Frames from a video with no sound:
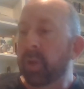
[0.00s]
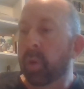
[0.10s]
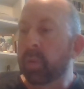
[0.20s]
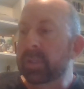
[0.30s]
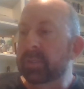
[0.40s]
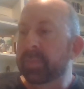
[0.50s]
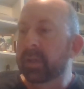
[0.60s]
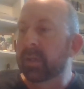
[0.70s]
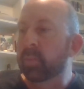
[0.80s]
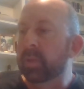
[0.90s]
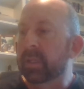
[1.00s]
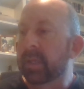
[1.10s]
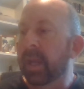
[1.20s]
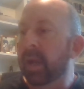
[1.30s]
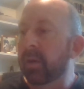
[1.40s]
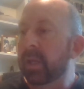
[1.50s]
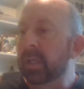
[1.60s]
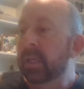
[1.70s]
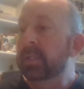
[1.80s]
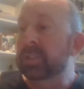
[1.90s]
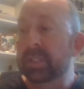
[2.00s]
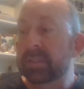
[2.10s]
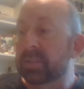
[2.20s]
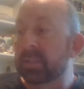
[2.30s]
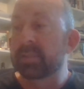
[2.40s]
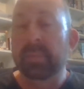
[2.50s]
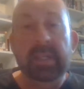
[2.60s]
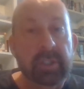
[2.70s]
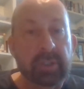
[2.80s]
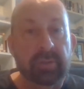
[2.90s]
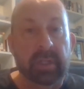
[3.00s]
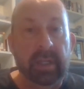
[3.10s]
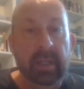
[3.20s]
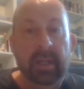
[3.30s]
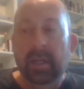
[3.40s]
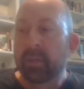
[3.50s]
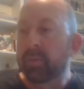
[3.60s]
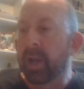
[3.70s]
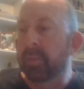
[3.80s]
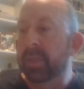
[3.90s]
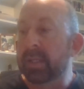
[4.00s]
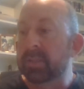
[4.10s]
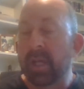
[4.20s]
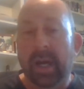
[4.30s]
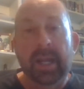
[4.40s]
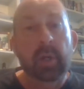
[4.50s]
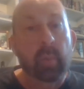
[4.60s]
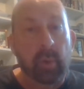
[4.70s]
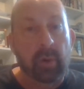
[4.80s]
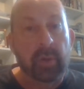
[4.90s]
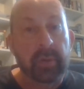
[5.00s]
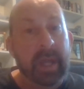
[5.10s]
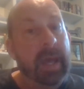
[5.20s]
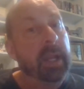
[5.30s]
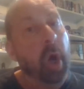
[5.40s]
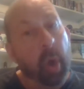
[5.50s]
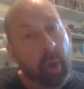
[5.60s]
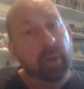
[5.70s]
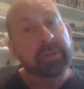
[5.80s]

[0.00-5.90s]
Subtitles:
Holy Spirit would carry Jesus's ministry throughout the entire world at all